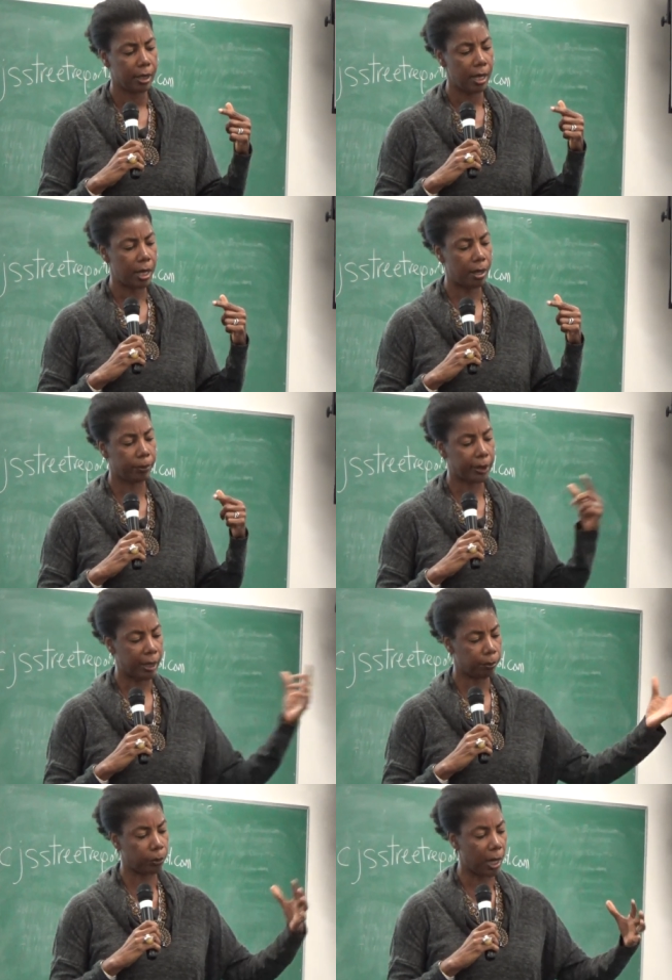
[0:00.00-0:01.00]
um,
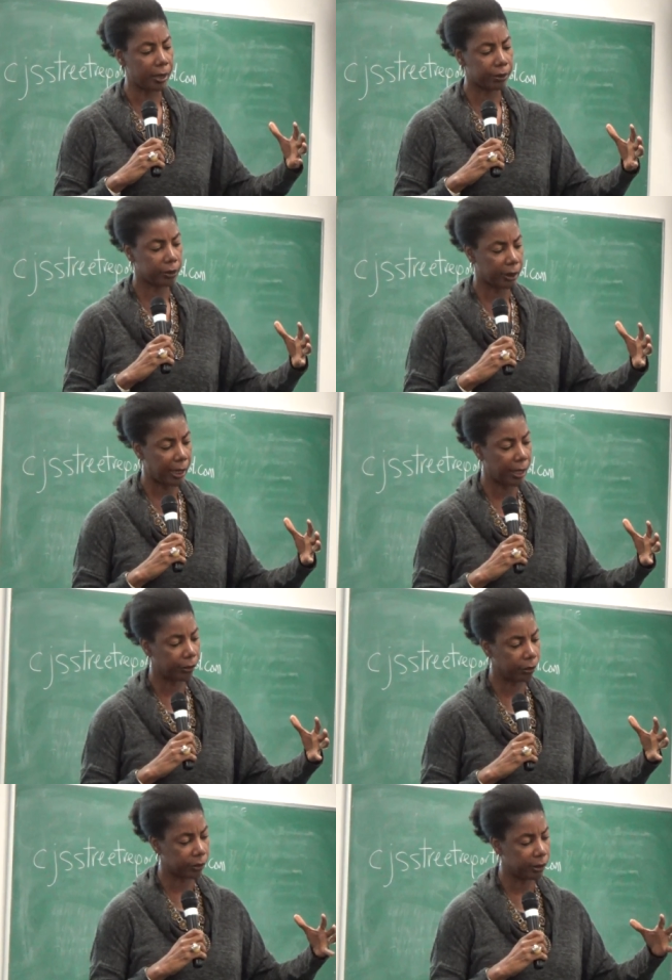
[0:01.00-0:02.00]
that brought us
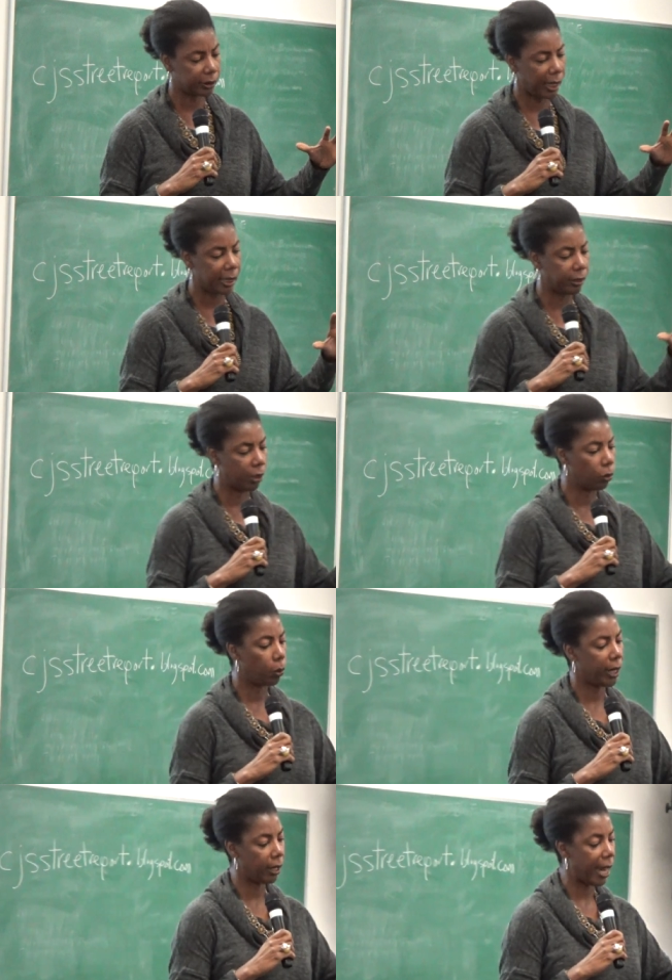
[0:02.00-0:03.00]
together to say, you know,
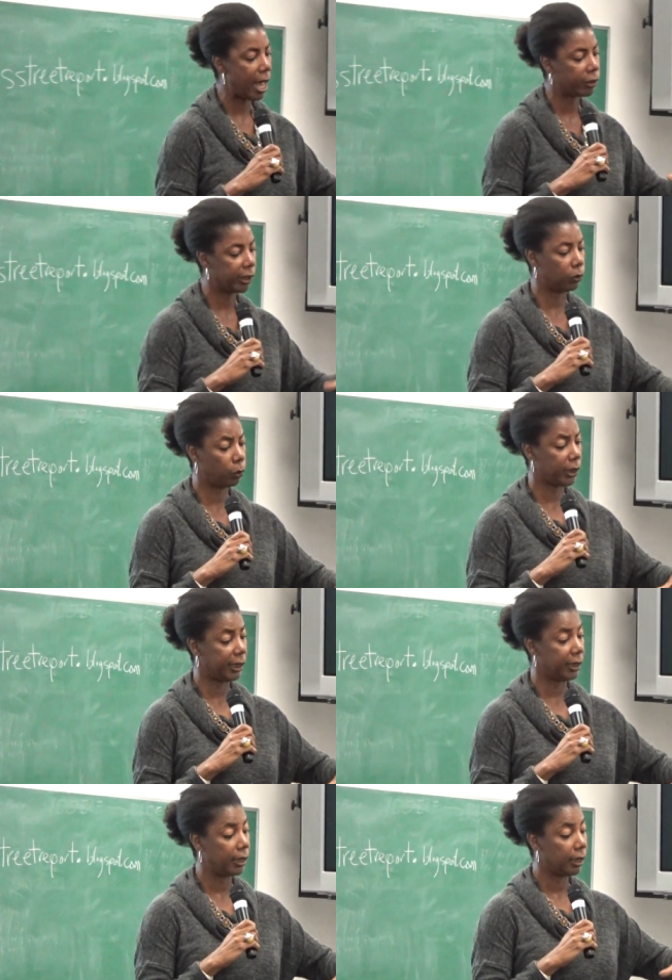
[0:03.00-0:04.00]
where how can
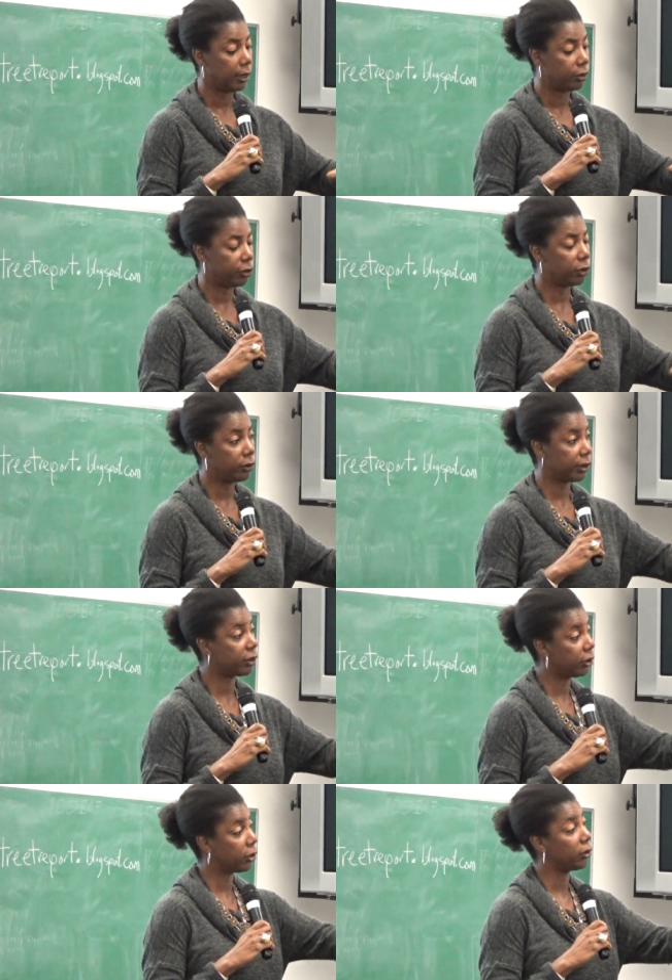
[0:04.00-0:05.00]
we do this
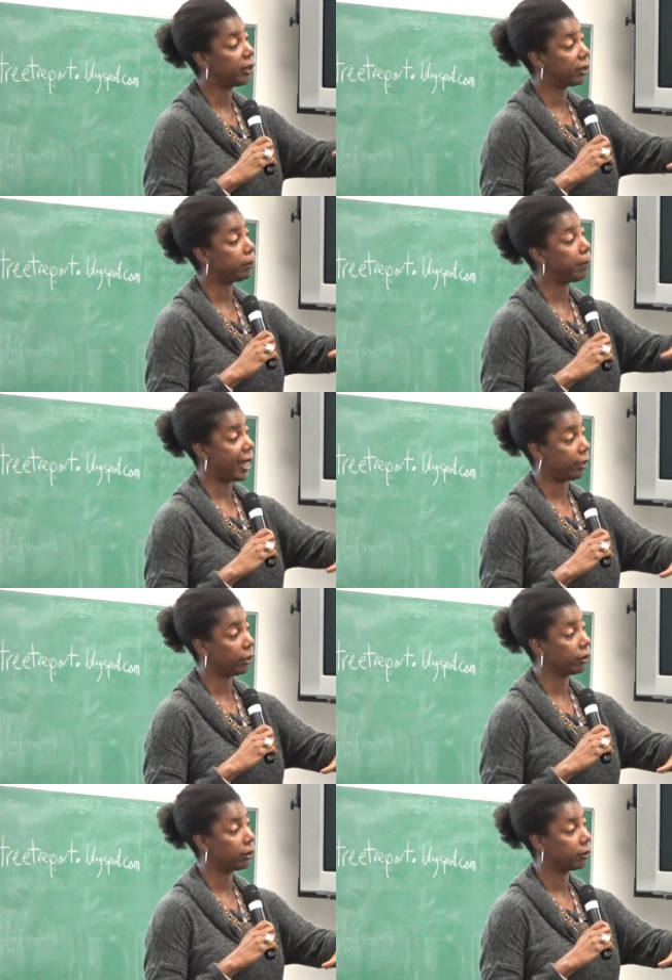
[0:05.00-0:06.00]
and do this better
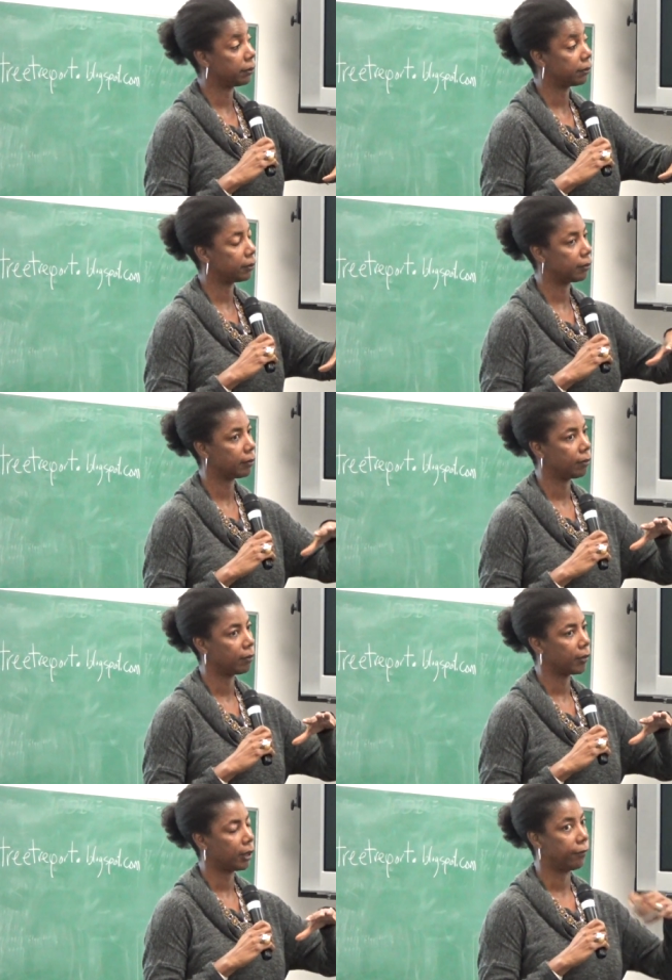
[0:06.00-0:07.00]

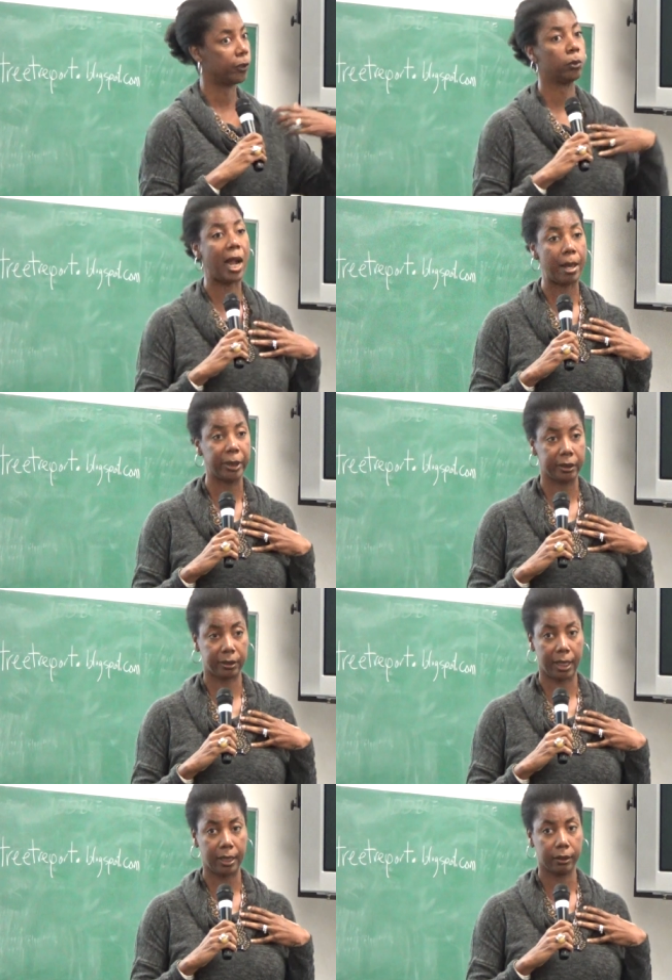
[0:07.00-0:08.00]
for Robin's
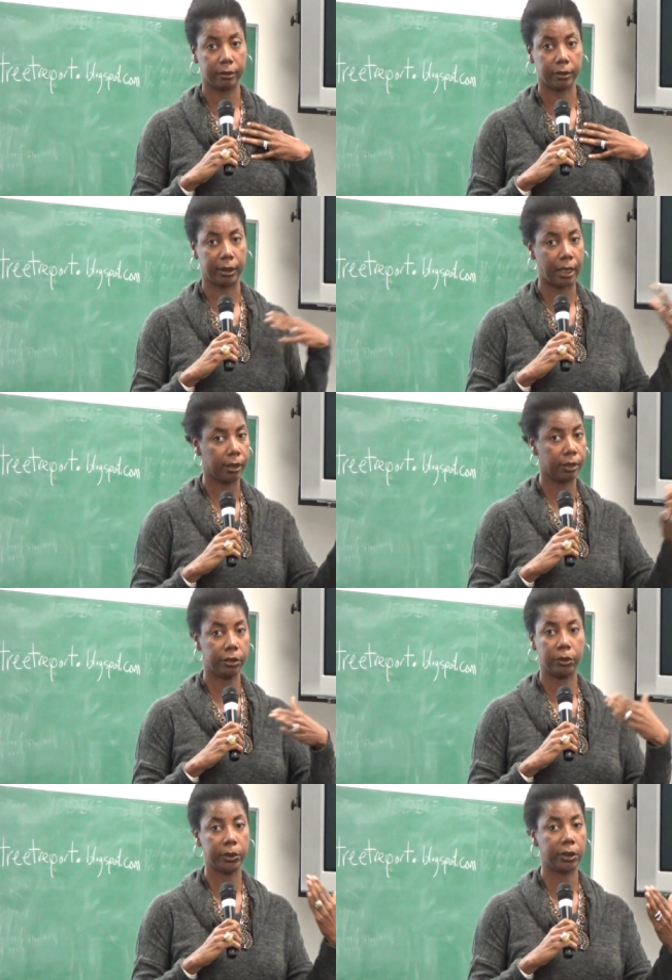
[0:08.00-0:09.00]
sake. I got nothing
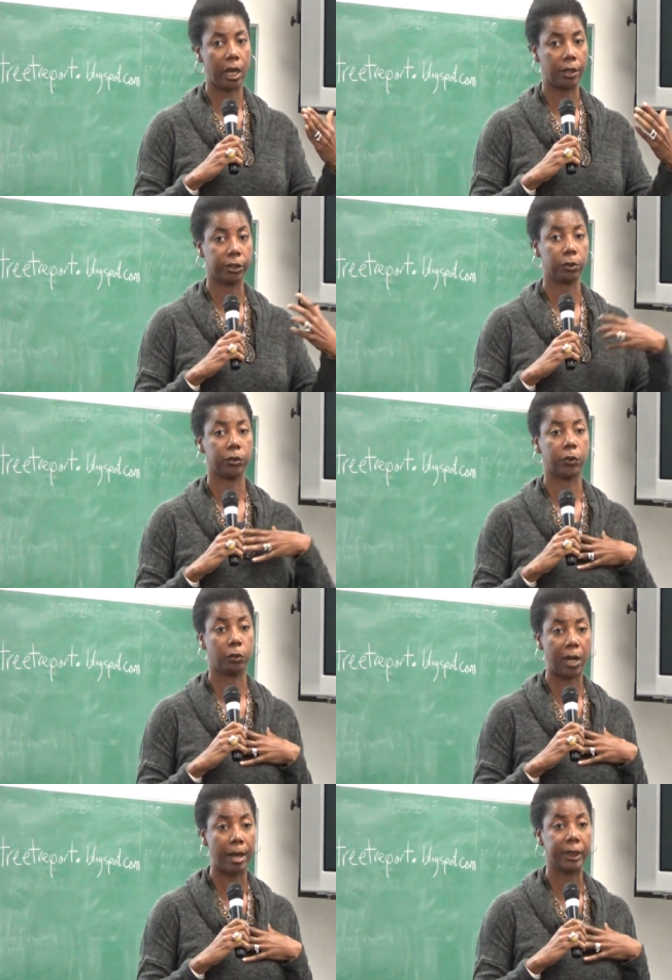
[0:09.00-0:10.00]
to do with y'all. This was for
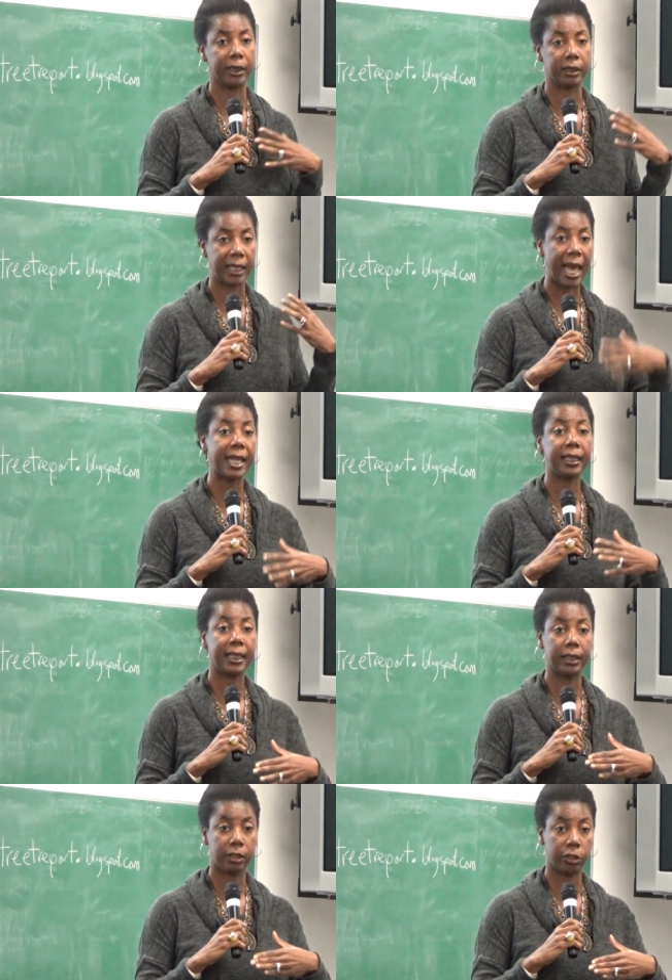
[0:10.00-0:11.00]
Robin because I
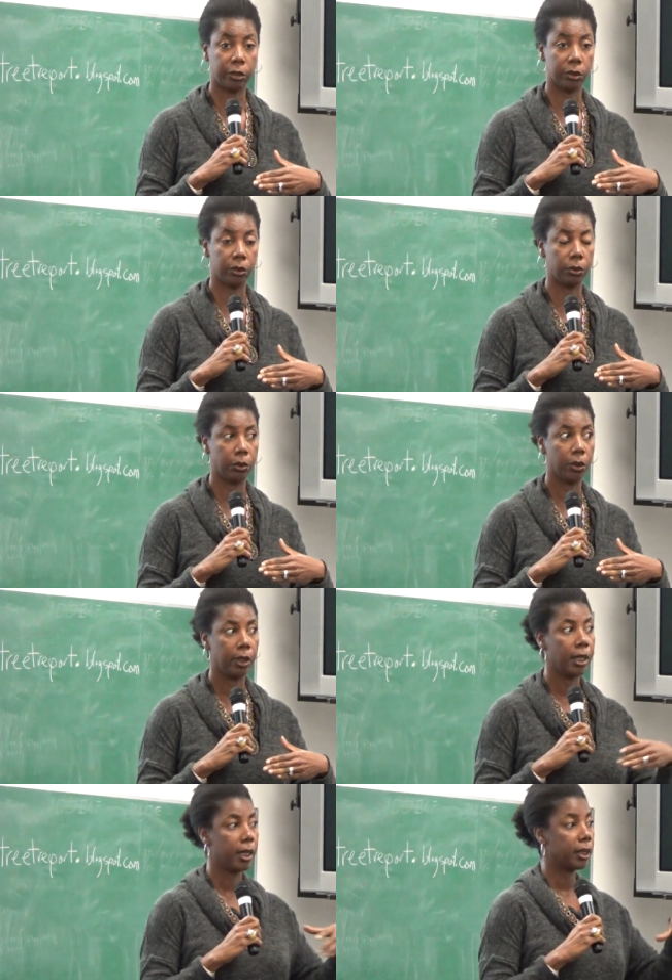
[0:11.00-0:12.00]
needed to
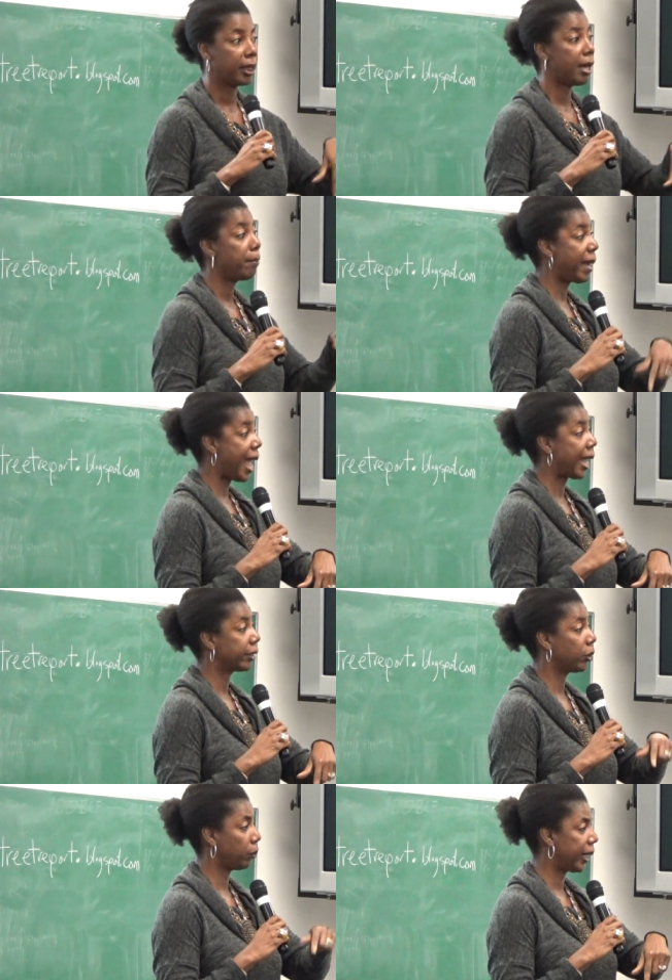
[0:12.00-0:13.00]
come
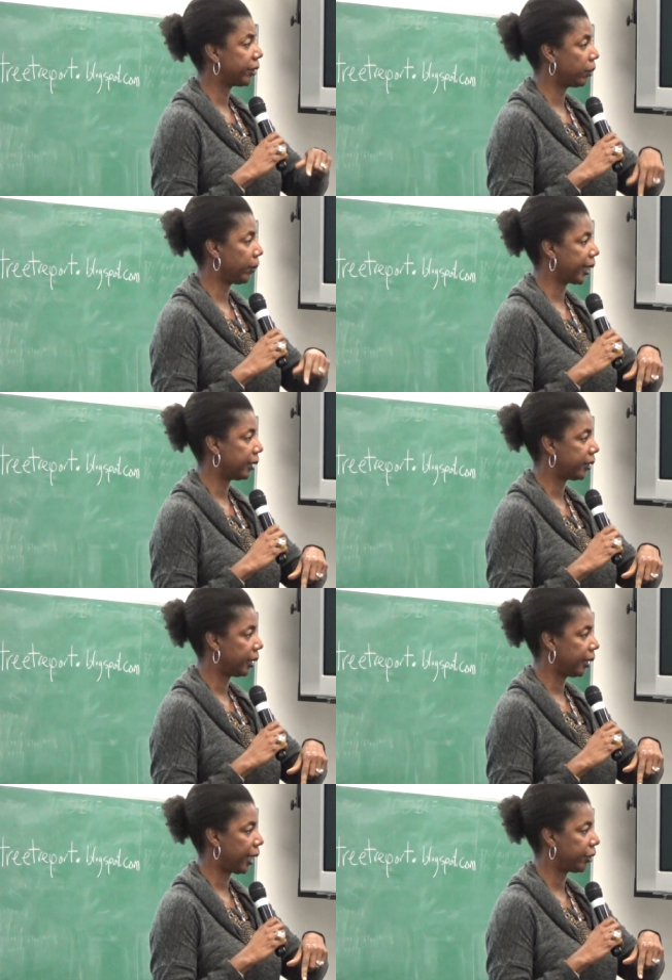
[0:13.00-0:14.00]
back to race and
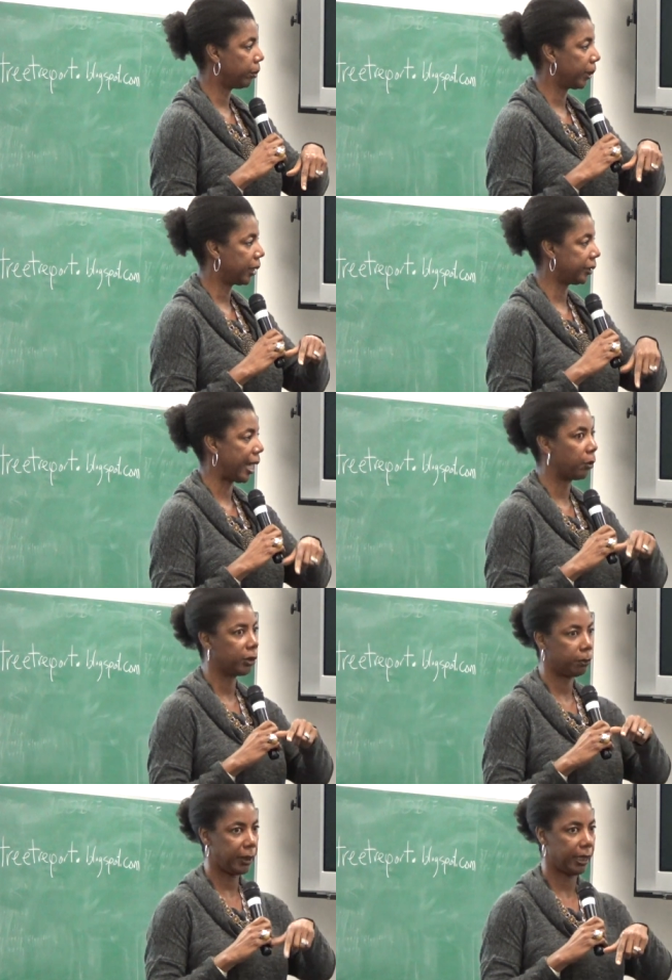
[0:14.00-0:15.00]
reconciliation because I
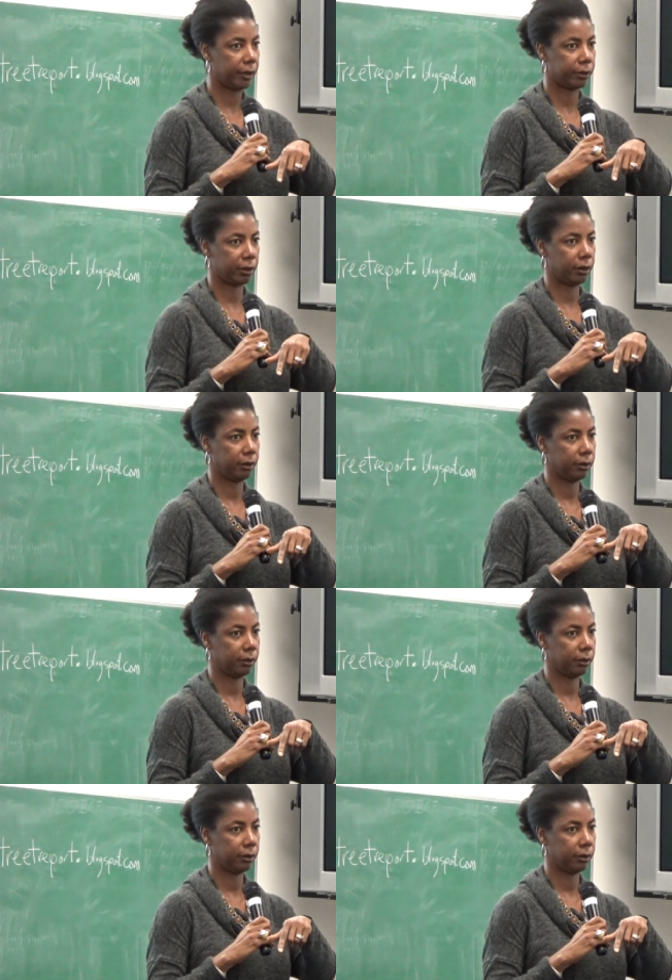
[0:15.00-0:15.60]
was pissed